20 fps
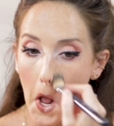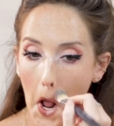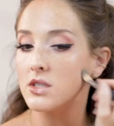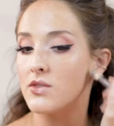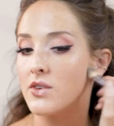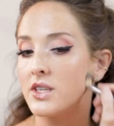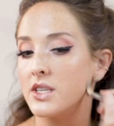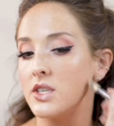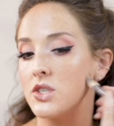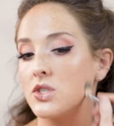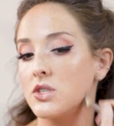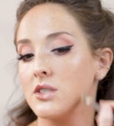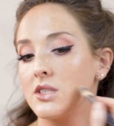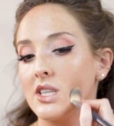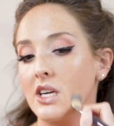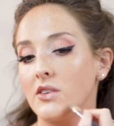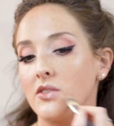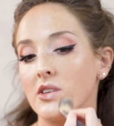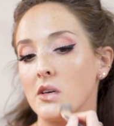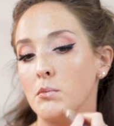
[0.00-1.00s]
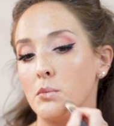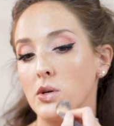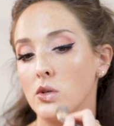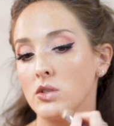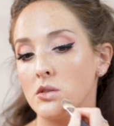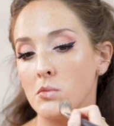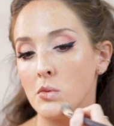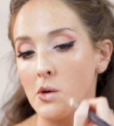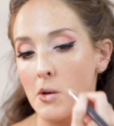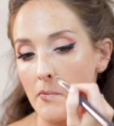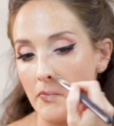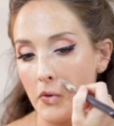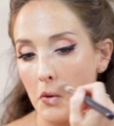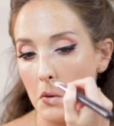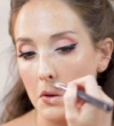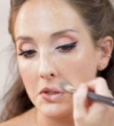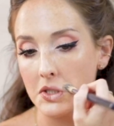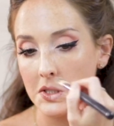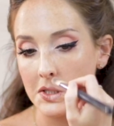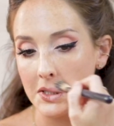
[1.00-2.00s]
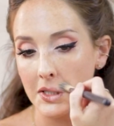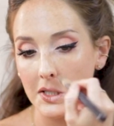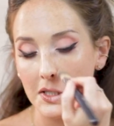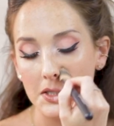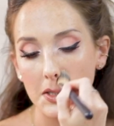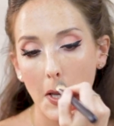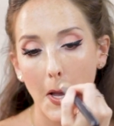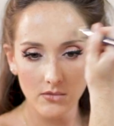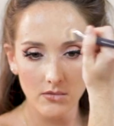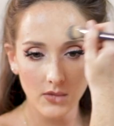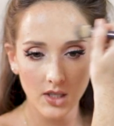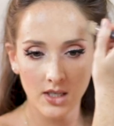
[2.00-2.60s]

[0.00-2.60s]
This foundation is definitely buildable, which is nice.